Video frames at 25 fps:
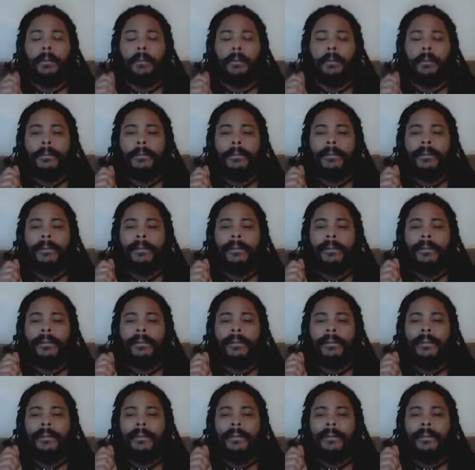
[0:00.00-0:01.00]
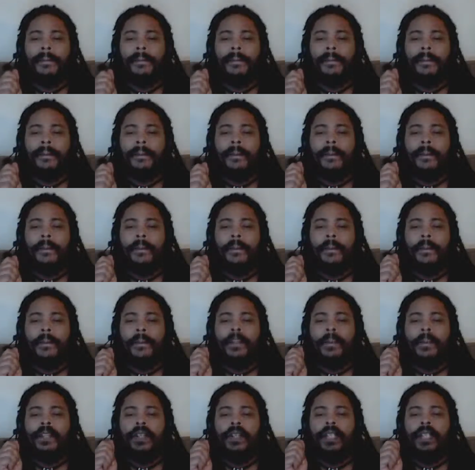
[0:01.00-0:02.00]

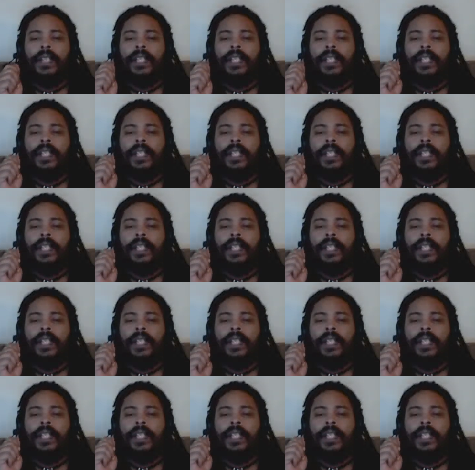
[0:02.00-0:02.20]
Nobody speaks.